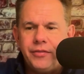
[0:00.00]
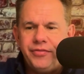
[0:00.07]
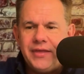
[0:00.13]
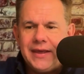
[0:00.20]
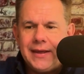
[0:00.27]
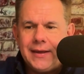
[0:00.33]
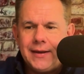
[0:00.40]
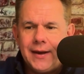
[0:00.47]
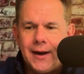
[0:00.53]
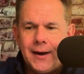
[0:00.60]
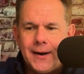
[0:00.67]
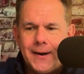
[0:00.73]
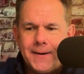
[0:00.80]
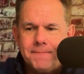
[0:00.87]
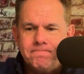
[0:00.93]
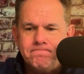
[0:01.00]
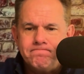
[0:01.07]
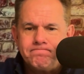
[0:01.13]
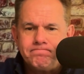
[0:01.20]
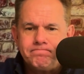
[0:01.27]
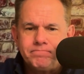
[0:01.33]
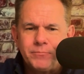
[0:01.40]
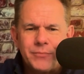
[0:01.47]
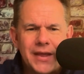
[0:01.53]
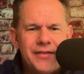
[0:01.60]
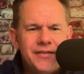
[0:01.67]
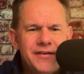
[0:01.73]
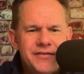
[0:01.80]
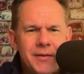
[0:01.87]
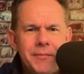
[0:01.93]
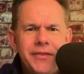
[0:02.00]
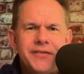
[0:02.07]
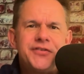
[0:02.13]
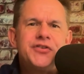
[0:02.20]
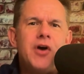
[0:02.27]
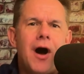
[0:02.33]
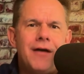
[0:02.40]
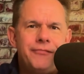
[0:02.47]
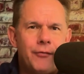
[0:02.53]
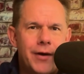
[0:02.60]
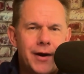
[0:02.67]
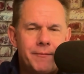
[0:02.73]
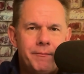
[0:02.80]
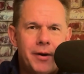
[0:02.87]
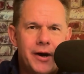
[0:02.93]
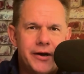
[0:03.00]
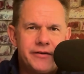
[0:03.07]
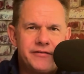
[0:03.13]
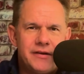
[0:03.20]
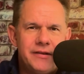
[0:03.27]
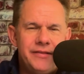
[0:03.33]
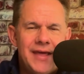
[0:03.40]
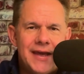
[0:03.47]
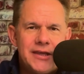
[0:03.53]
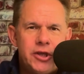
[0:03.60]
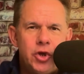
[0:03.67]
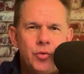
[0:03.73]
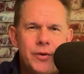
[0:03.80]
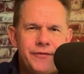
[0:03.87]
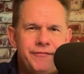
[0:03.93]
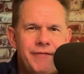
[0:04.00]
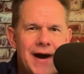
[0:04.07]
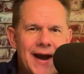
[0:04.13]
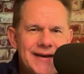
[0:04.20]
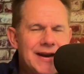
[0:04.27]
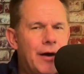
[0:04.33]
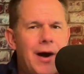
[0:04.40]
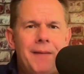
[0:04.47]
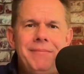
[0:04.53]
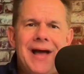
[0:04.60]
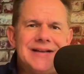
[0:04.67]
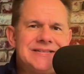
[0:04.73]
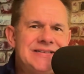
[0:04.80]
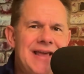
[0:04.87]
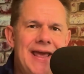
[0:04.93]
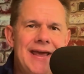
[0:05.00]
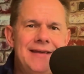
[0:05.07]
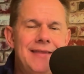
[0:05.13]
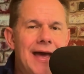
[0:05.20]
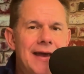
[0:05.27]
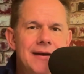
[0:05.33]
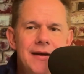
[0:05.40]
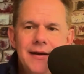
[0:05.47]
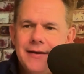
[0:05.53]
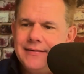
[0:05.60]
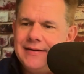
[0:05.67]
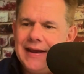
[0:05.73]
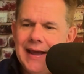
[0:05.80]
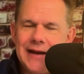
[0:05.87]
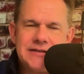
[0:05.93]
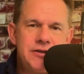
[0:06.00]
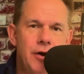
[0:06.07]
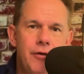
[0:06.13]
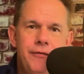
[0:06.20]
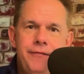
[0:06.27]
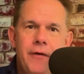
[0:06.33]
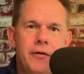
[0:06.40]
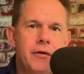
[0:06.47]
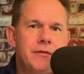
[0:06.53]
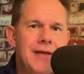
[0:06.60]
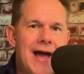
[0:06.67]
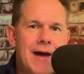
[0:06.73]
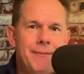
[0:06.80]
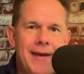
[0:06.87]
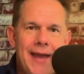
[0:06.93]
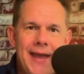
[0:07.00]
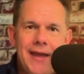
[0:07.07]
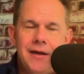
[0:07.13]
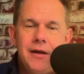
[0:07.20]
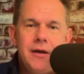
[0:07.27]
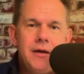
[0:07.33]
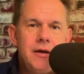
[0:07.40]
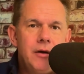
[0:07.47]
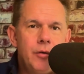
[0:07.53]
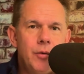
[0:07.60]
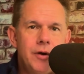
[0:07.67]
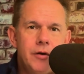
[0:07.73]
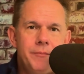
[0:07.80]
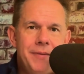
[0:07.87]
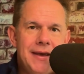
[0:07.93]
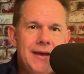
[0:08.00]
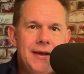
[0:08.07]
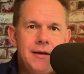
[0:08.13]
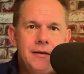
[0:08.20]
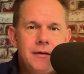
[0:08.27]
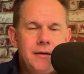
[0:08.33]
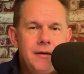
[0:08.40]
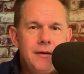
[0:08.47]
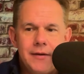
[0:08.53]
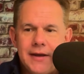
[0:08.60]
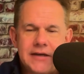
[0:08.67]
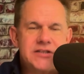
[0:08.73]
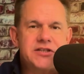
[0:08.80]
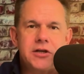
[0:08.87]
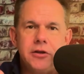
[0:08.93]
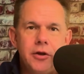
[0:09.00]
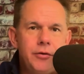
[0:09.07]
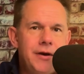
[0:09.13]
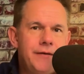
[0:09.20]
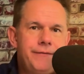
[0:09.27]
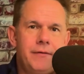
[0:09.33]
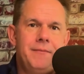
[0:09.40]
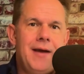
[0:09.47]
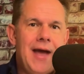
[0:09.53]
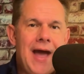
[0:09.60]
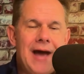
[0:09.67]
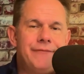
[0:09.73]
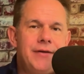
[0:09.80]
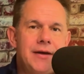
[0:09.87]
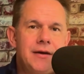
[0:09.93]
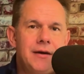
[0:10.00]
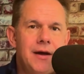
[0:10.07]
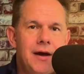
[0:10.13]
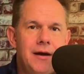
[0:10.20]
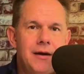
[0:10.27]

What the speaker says: some of the software bugs that you would find. Now, I'm not saying that DxO Photolab 8 will be excluded from having